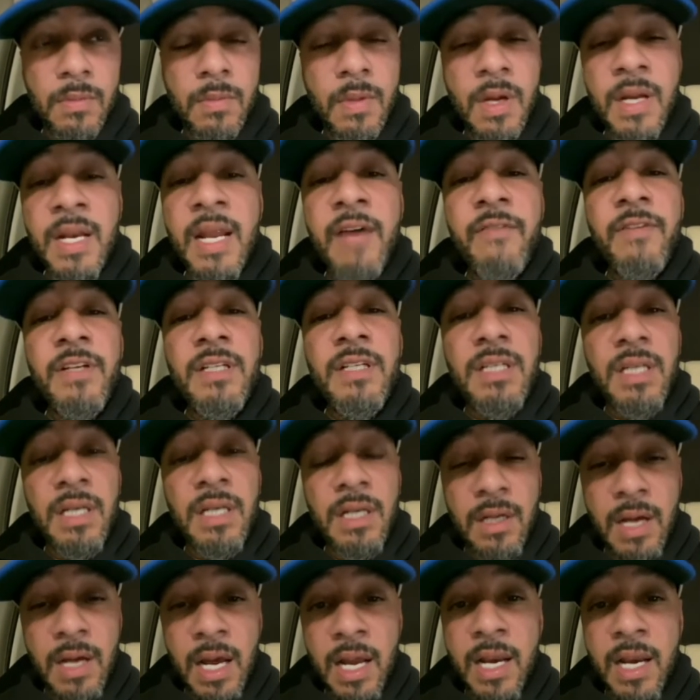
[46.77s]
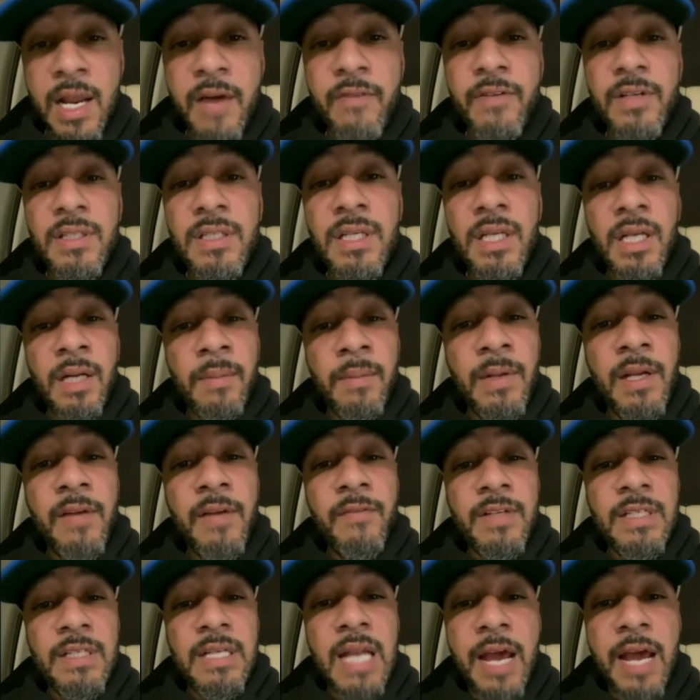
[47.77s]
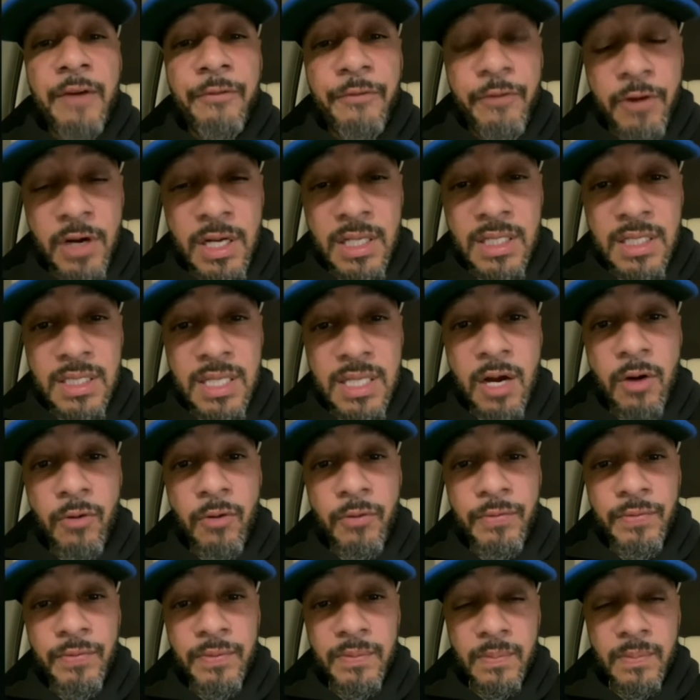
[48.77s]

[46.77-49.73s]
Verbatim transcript: I never seen, I never seen him live his life for himself.